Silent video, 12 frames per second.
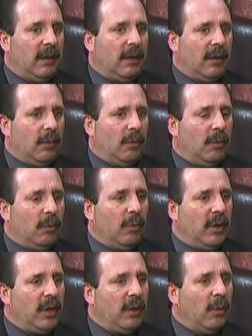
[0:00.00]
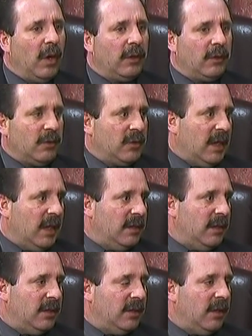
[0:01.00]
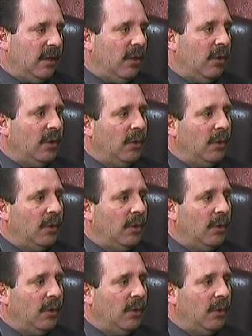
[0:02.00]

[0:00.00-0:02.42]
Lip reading: Where do you want those assets to go?